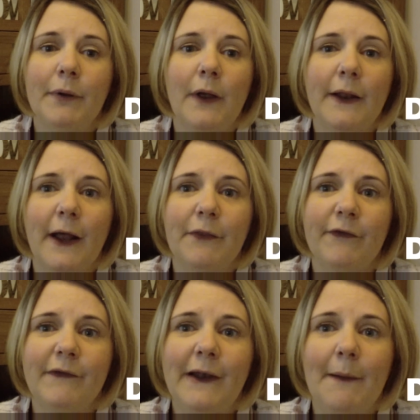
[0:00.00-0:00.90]
And now
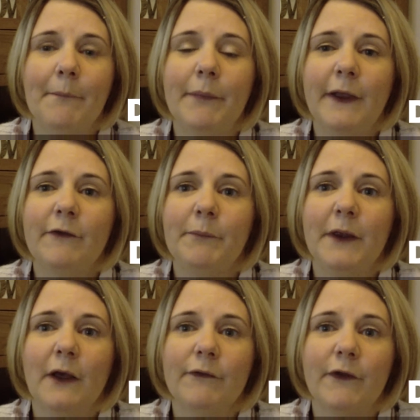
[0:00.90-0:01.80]
this limp is
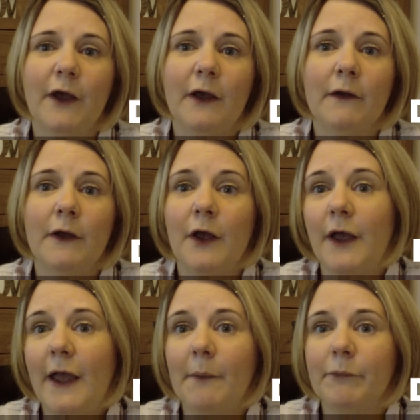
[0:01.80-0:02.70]
because her
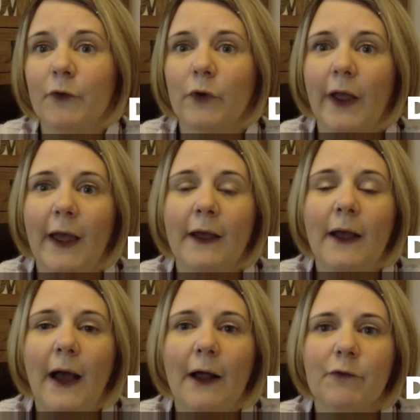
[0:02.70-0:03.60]
hip socket
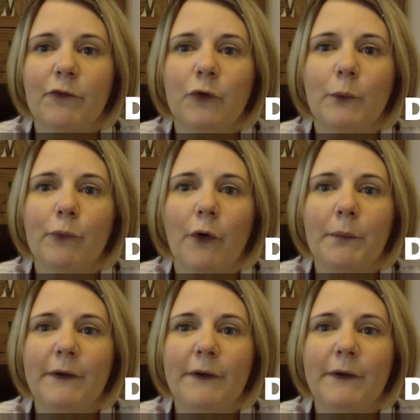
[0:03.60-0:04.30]
hadn't formed properly,